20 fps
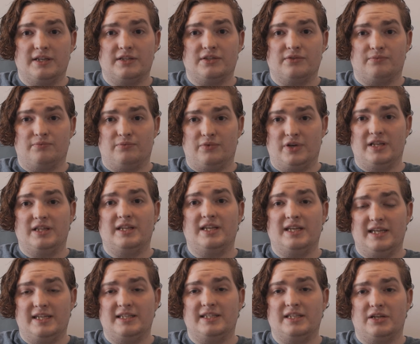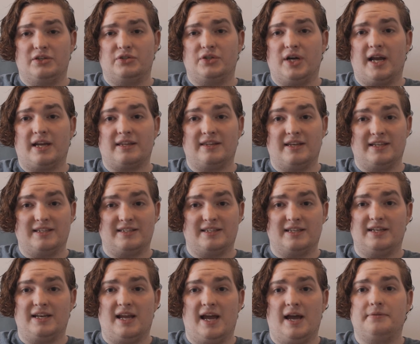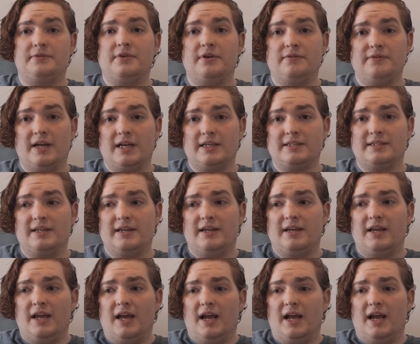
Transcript: is really easy to track things in After Effects.